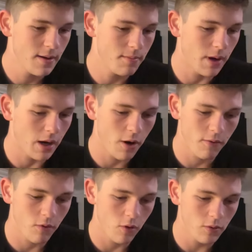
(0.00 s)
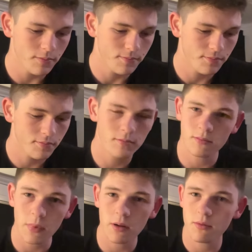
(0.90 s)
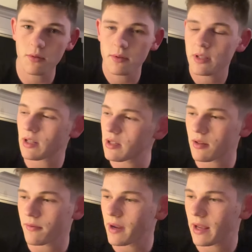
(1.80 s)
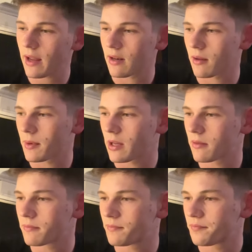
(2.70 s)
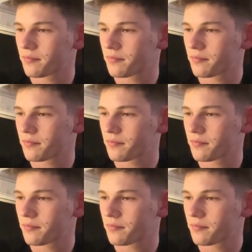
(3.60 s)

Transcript: But overall, it was a decent weekend. I mean,